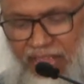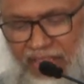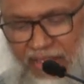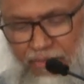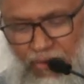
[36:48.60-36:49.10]

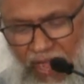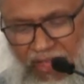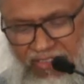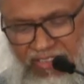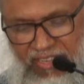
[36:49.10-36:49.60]
uh,
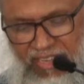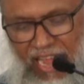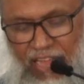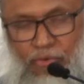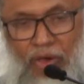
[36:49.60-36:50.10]
Mu'adh says,
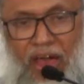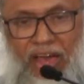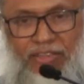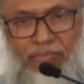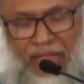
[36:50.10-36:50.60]
I
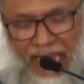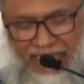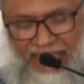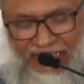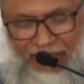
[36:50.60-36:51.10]
was
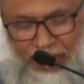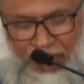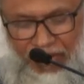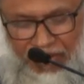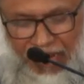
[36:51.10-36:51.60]
behind him,
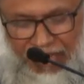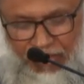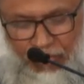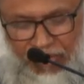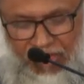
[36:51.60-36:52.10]

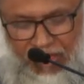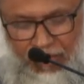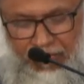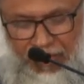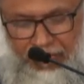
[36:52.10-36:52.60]
riding with
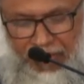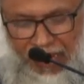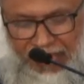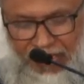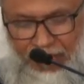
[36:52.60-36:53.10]
him,
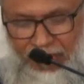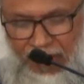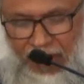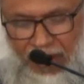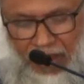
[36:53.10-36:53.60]
behind him
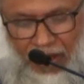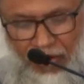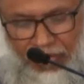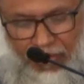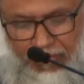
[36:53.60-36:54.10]
uh,
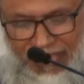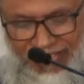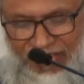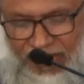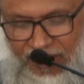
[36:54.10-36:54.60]
on the
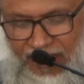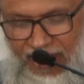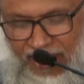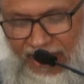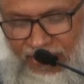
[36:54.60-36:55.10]
beast.
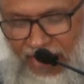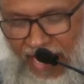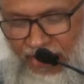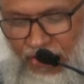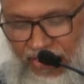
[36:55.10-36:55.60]
As soon
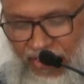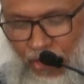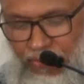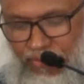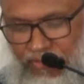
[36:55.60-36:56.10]
I got an
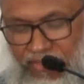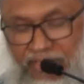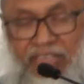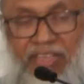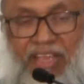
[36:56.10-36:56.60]
opportunity,
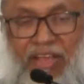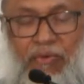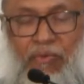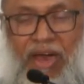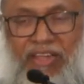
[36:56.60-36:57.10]
he
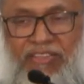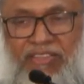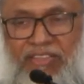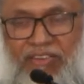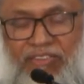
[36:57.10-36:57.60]

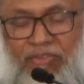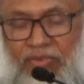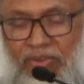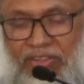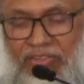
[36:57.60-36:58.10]
was,
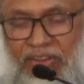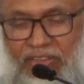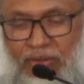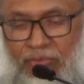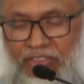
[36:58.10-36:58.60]

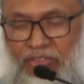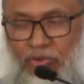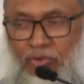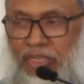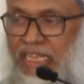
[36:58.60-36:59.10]
Rasulullah was
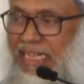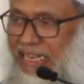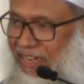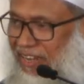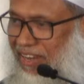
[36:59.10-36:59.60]
so
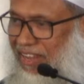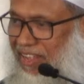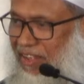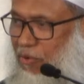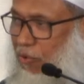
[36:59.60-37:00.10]
keen.
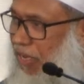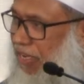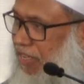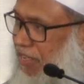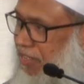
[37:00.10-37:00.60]
When
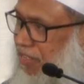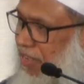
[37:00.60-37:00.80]
he is